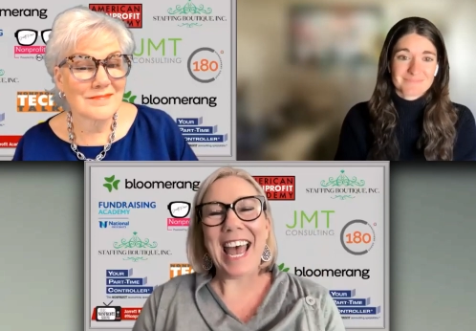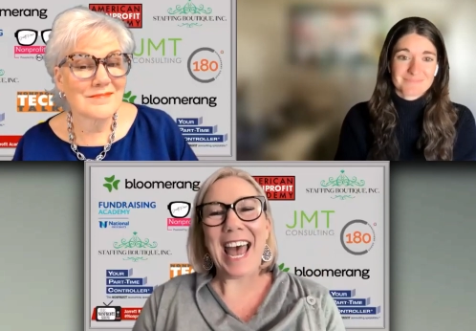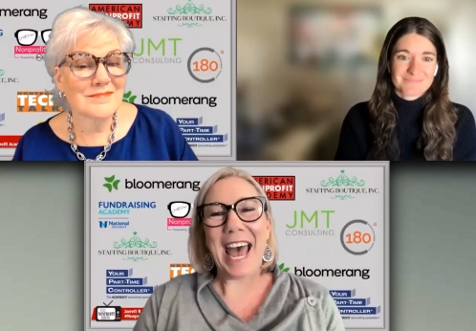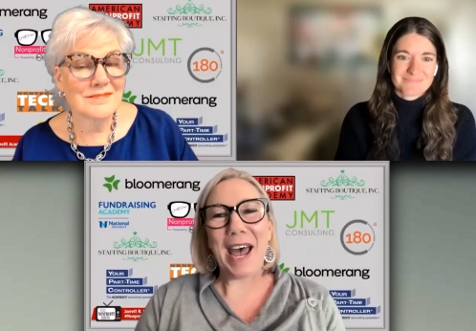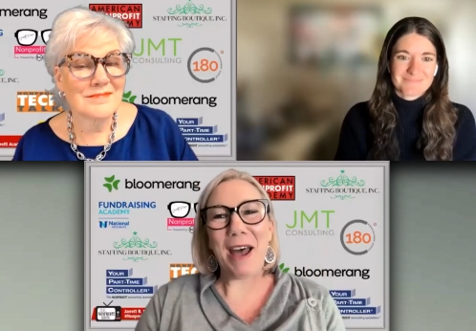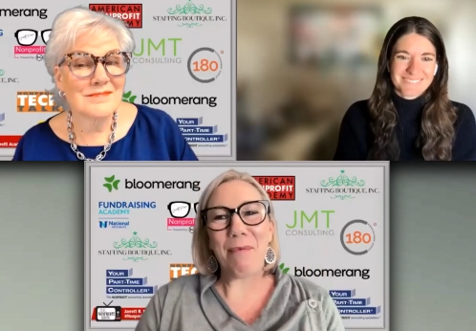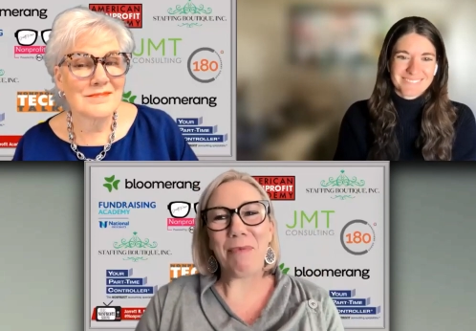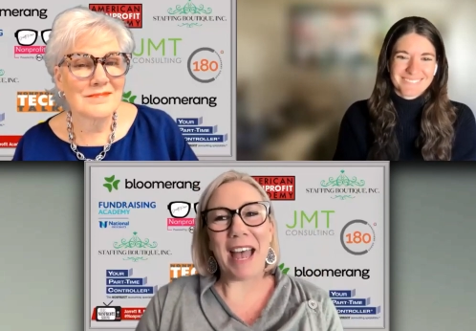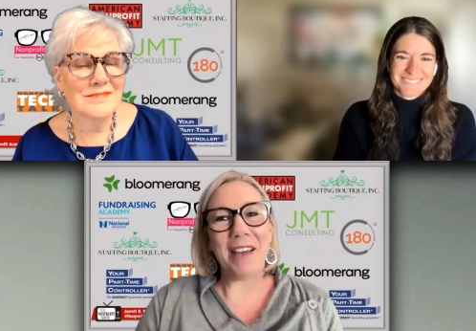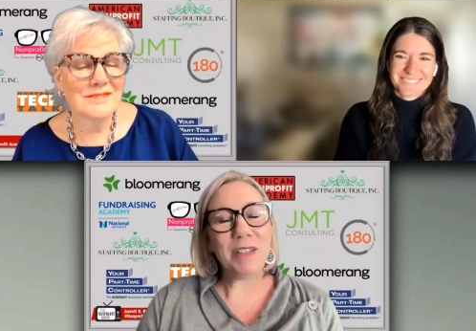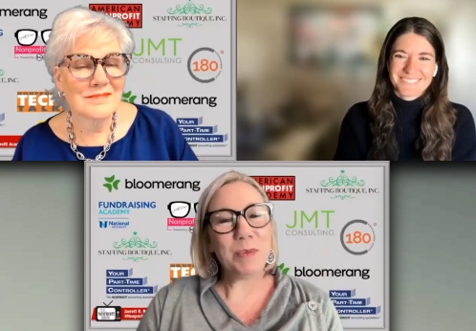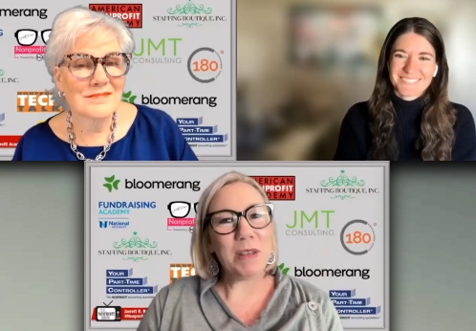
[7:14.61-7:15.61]
Speaker 1: Um,
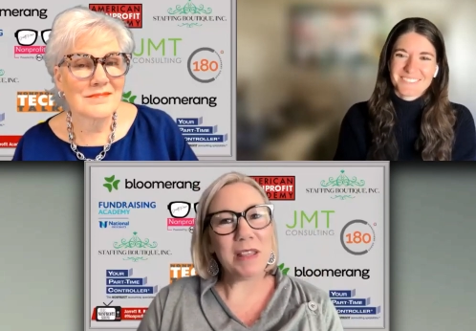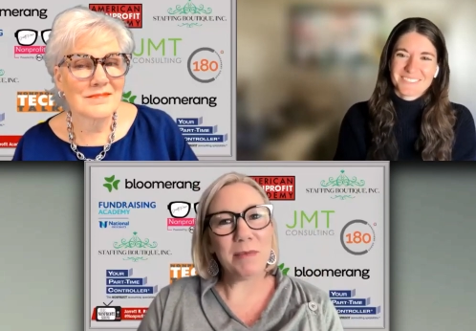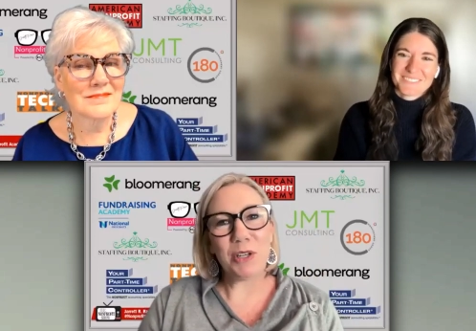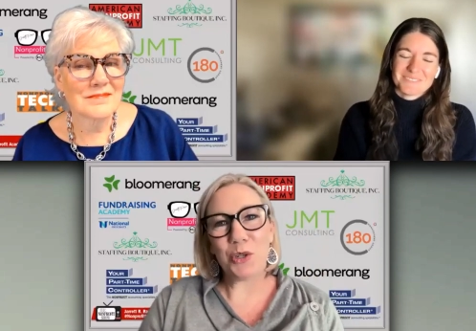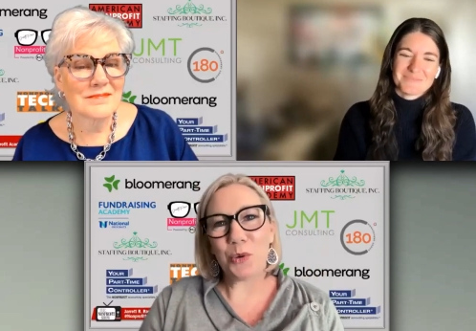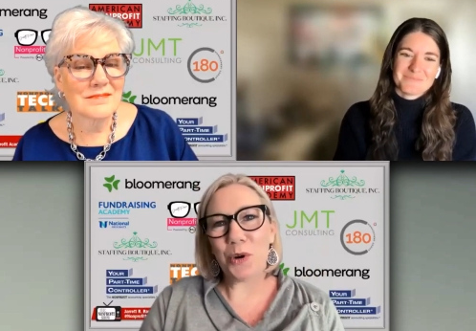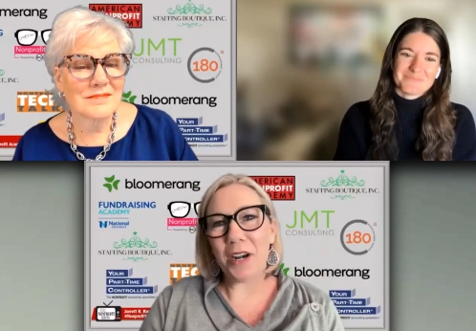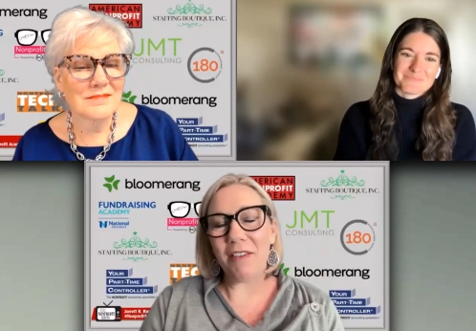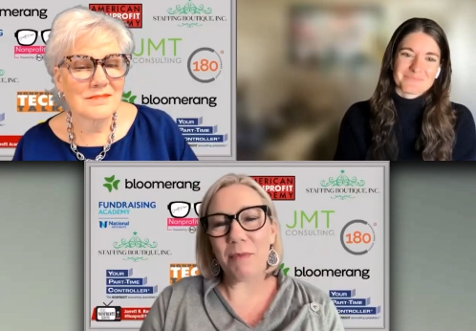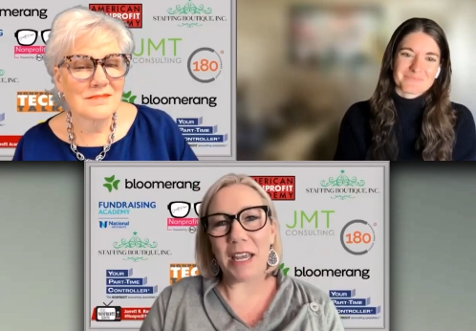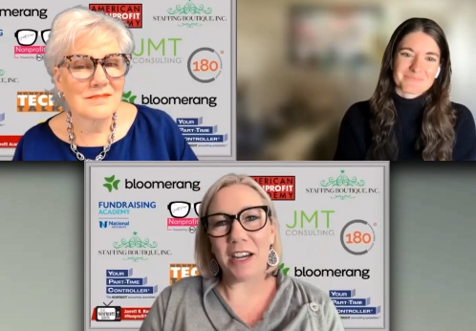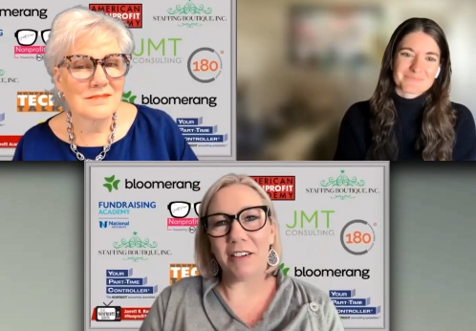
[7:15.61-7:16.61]
I've spent the majority of
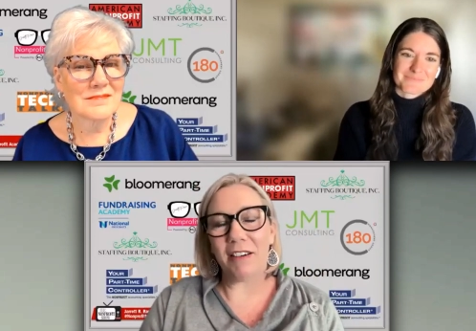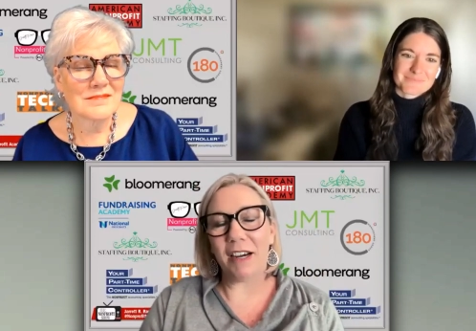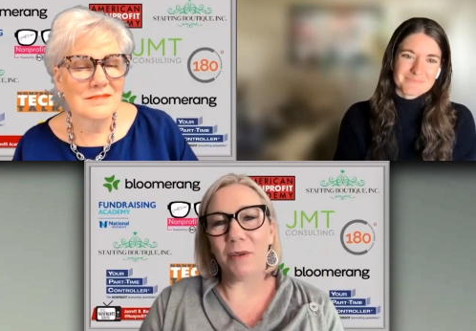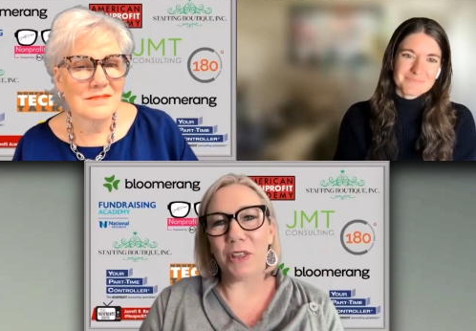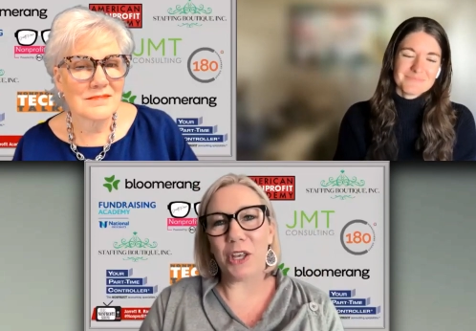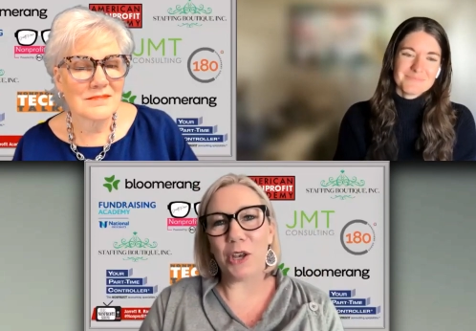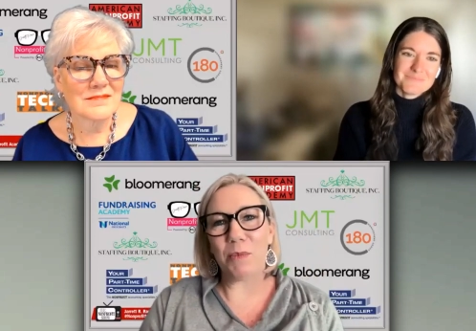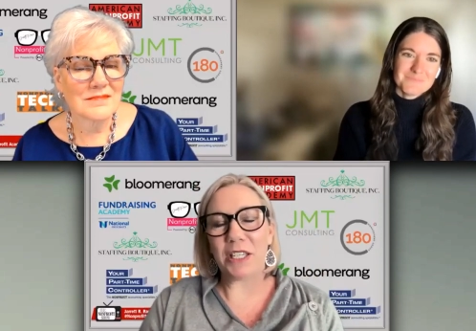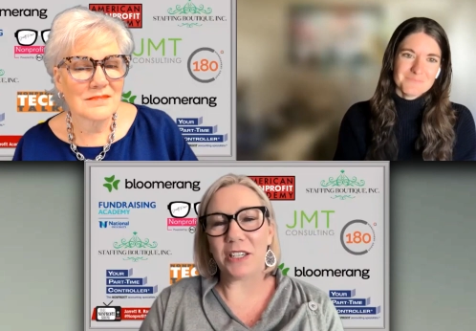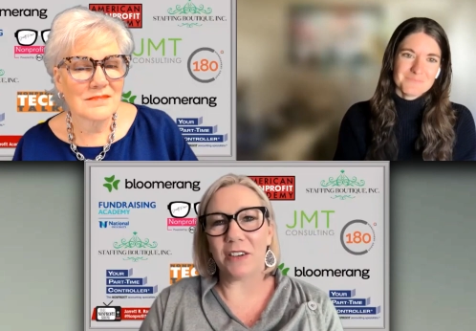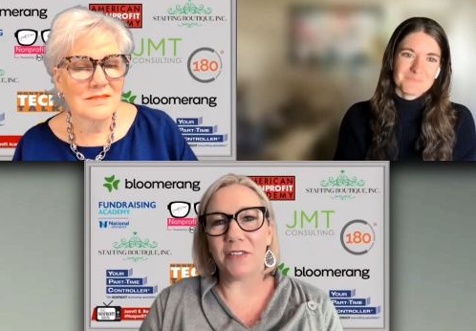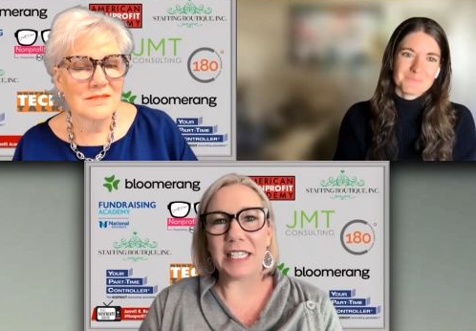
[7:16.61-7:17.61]
my career with human
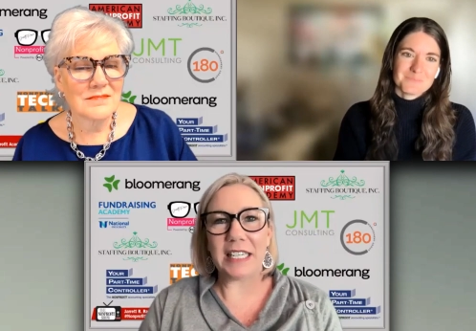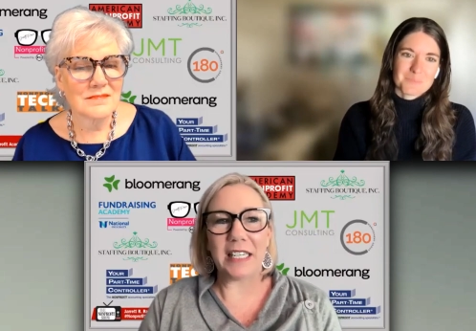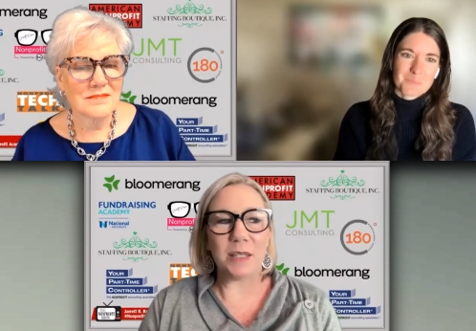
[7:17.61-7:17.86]
services,